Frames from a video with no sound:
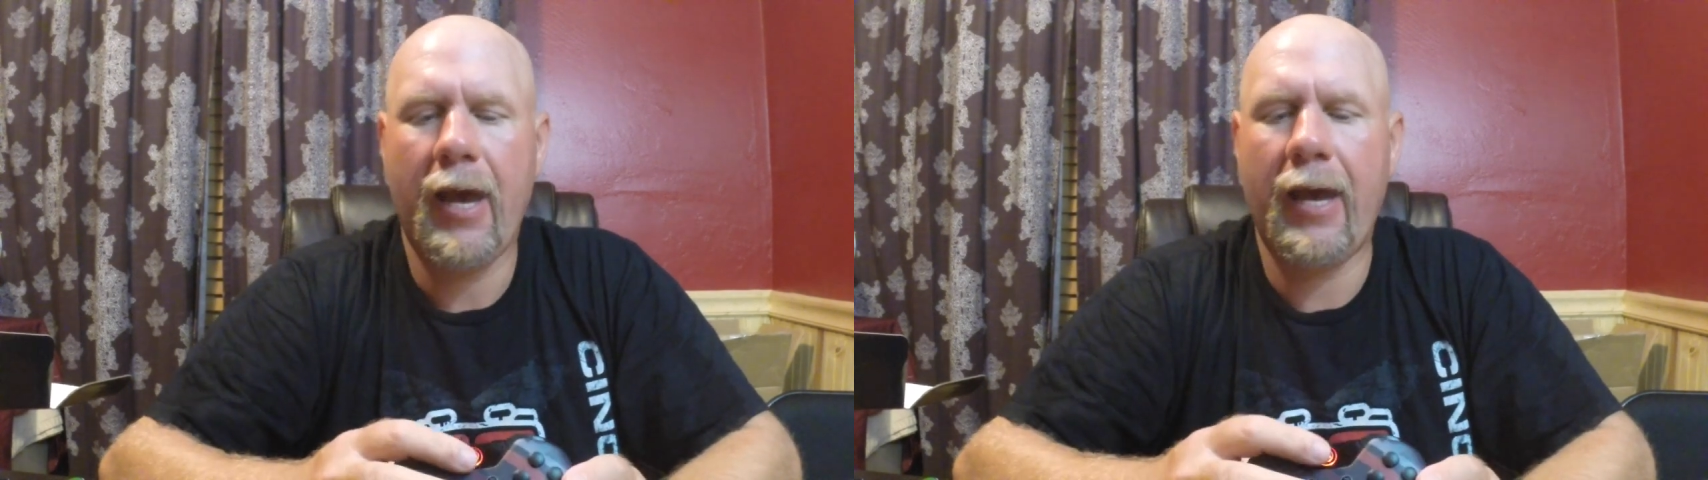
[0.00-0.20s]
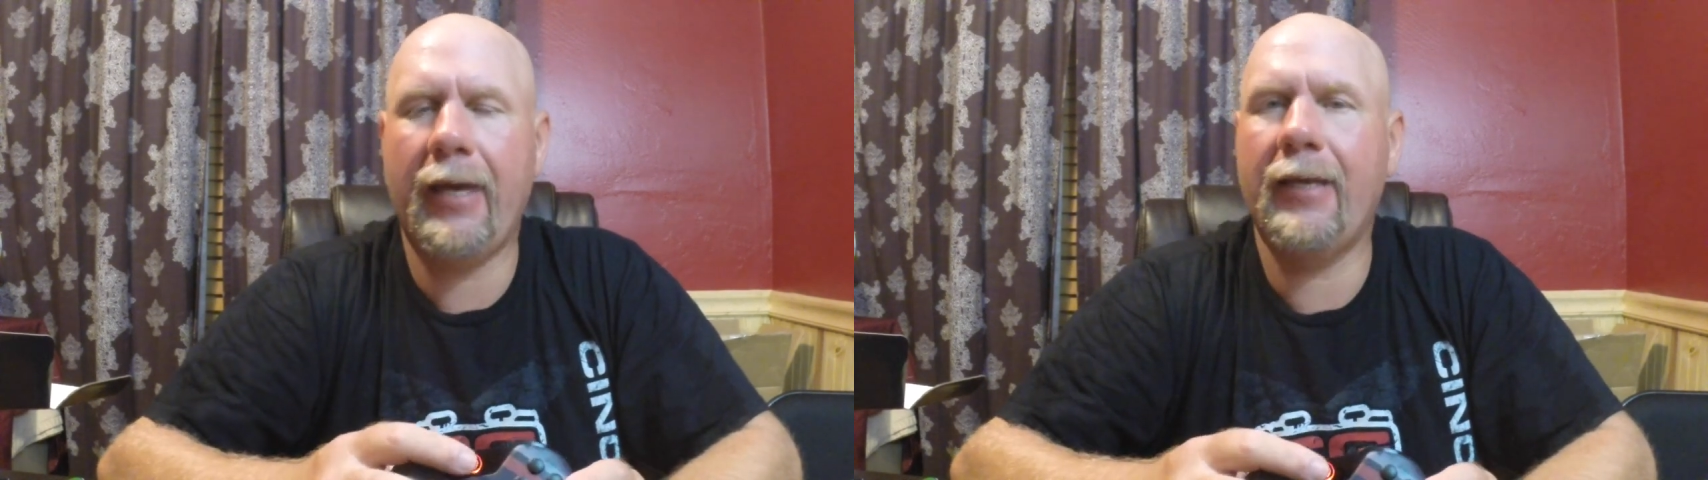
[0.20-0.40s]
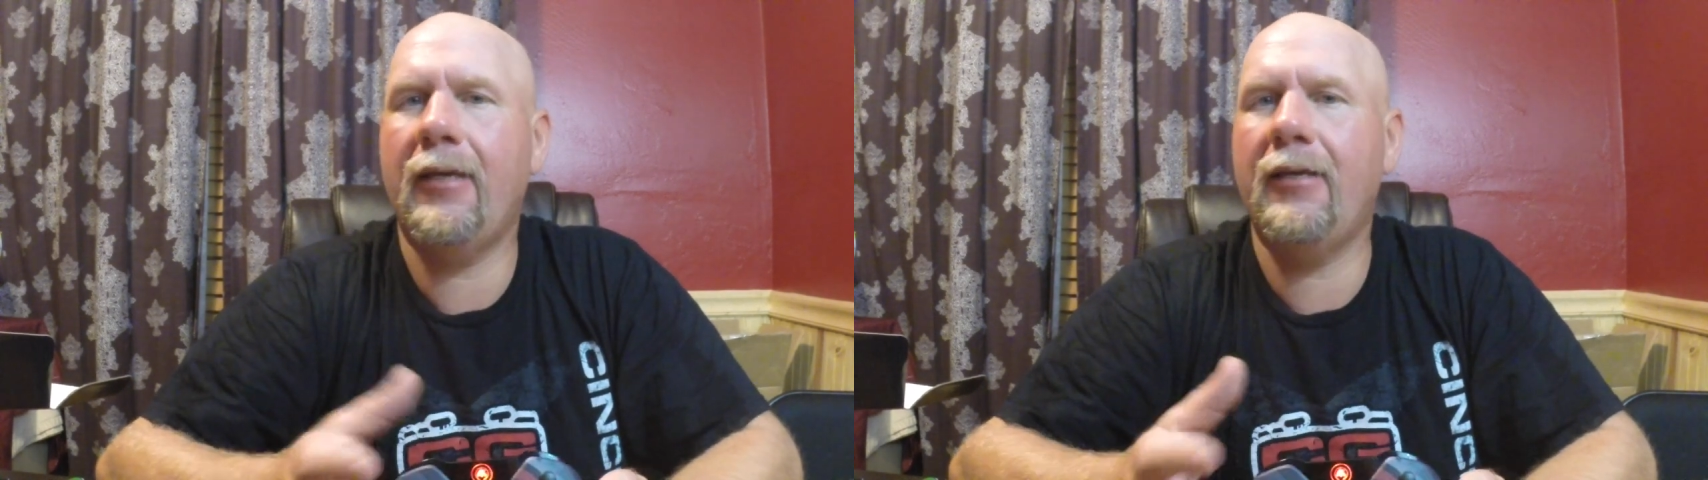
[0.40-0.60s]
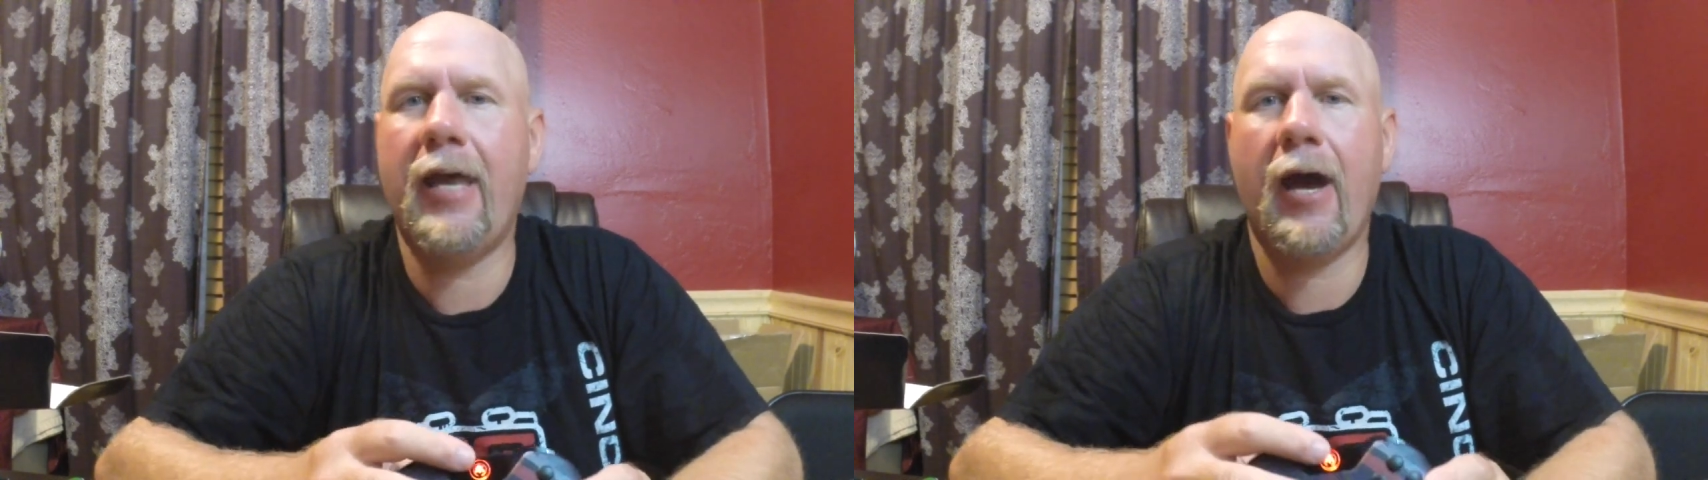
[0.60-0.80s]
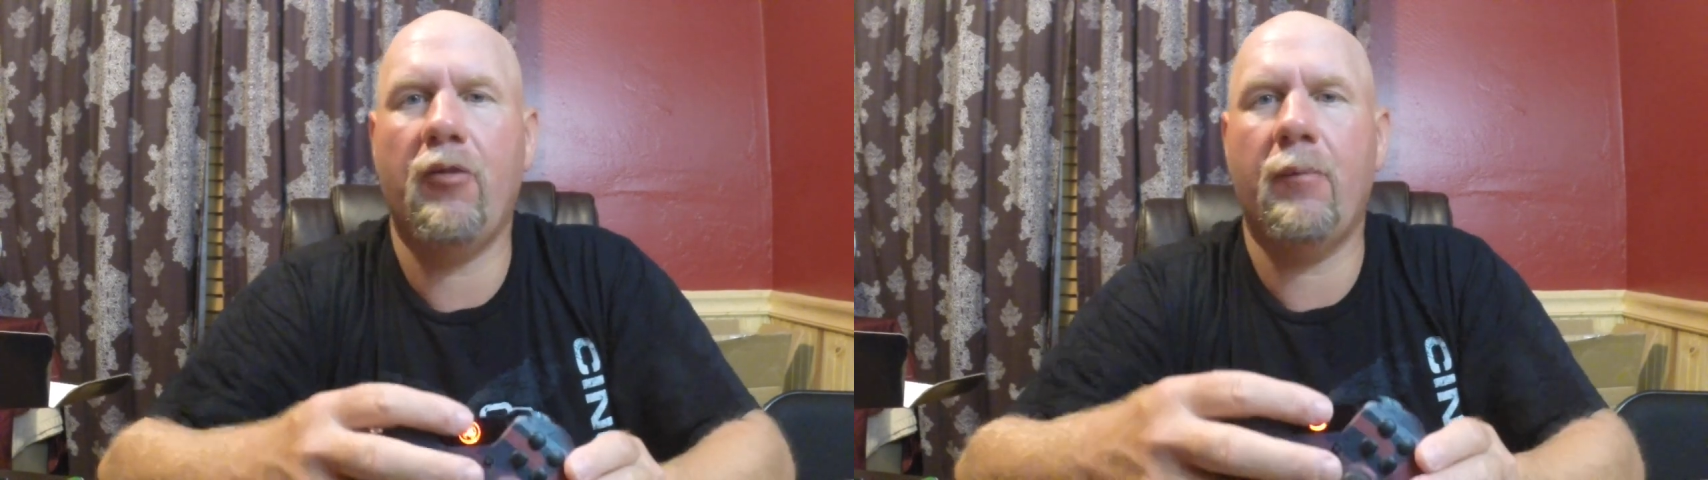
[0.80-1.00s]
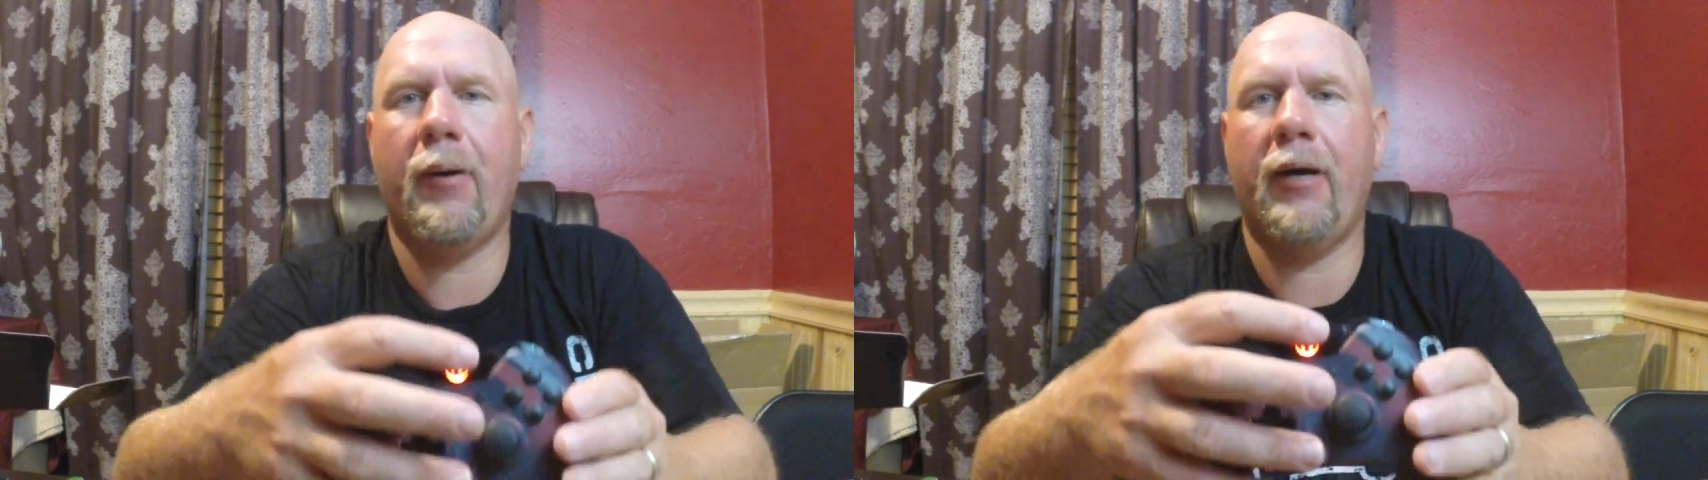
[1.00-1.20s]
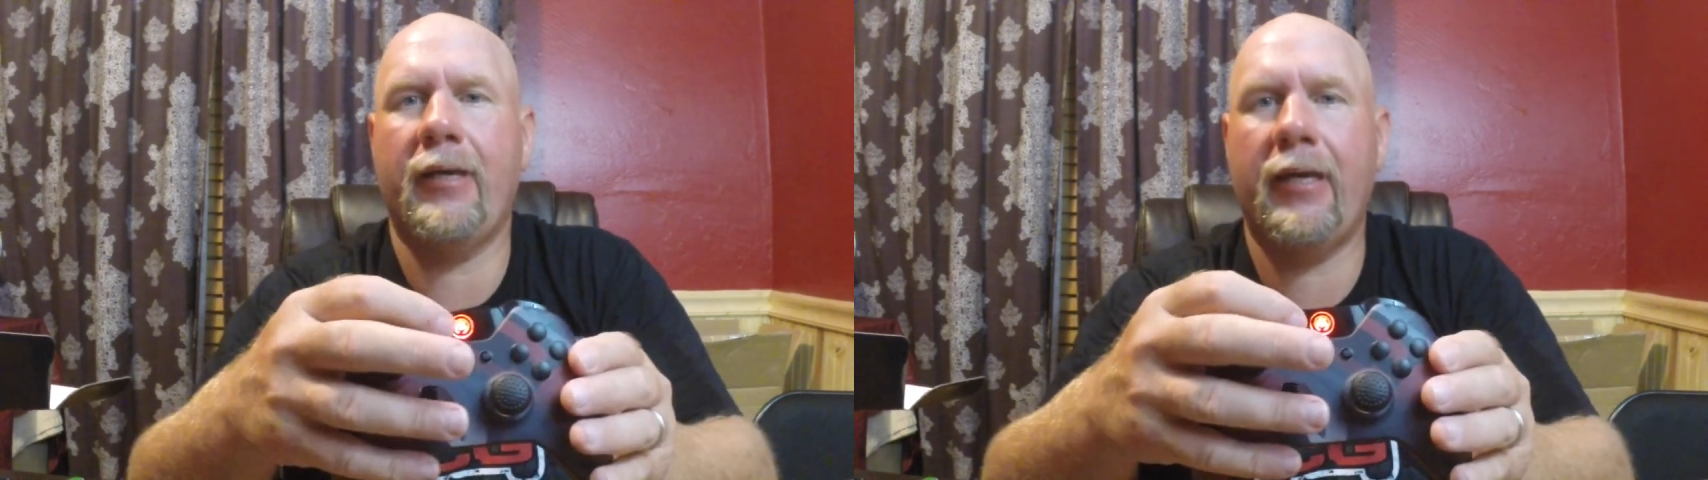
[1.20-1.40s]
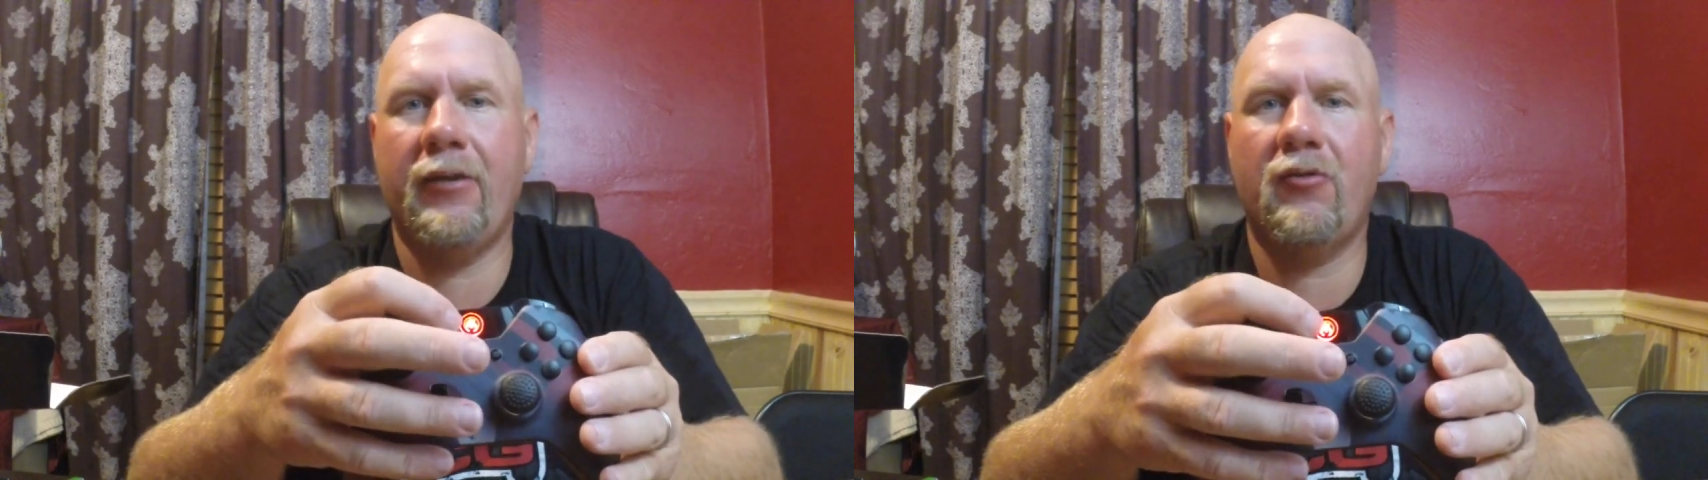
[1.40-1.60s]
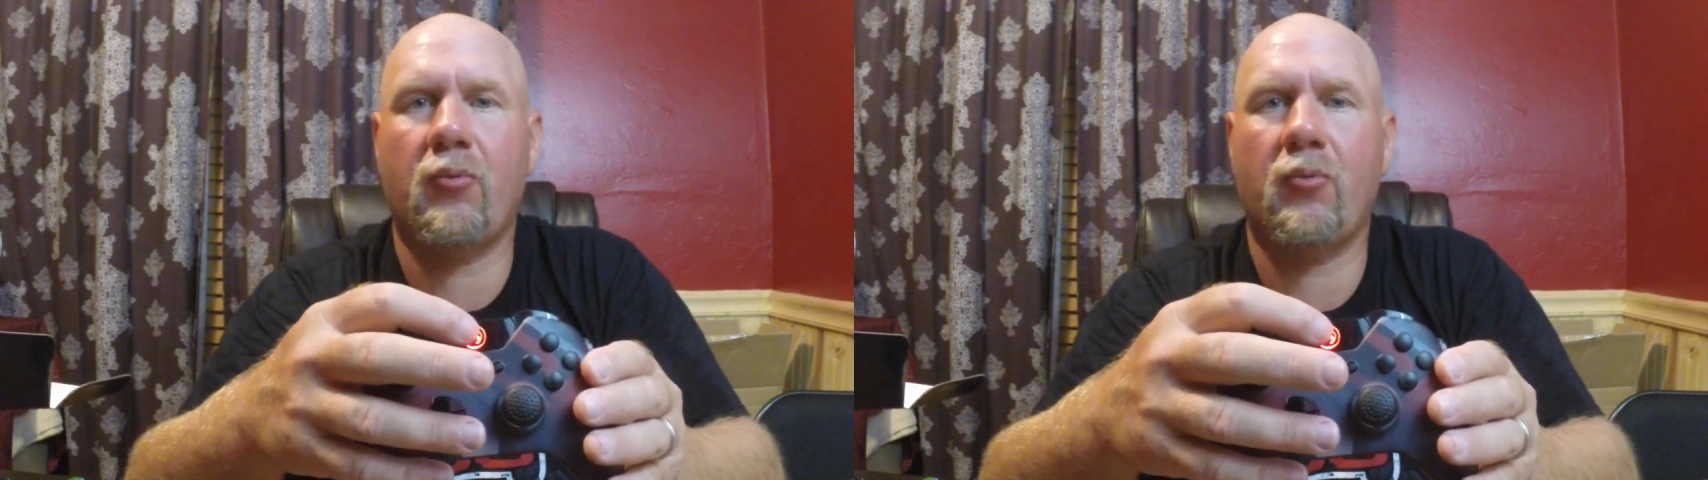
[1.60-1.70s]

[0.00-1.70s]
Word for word: and now the button is